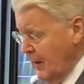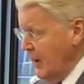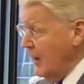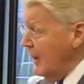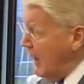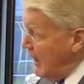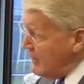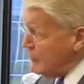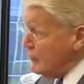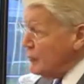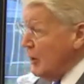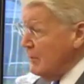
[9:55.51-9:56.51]
and has
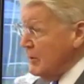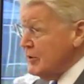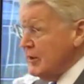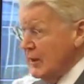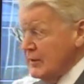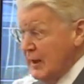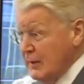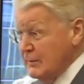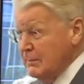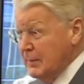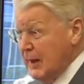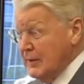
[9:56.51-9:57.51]
to some extent
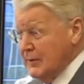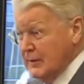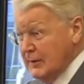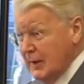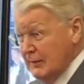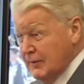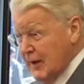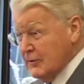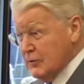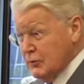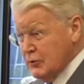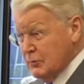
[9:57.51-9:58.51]
had bad
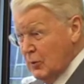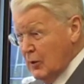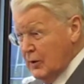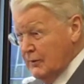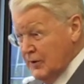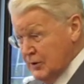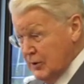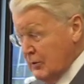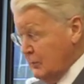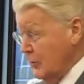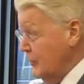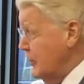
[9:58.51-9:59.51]
effect on smaller fishing
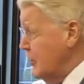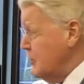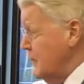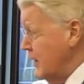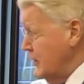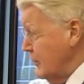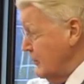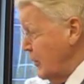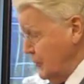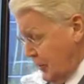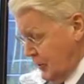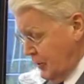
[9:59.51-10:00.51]
communities when the
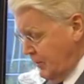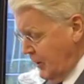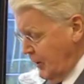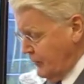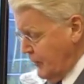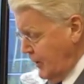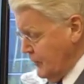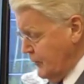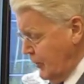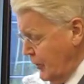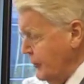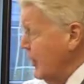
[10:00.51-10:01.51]
quotas are being
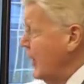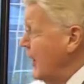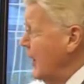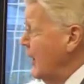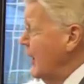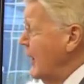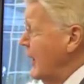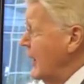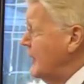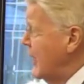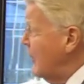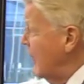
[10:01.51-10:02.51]
transferred.
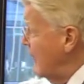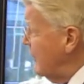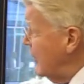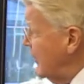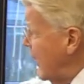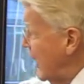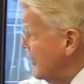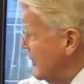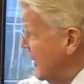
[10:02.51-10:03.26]
It, however, has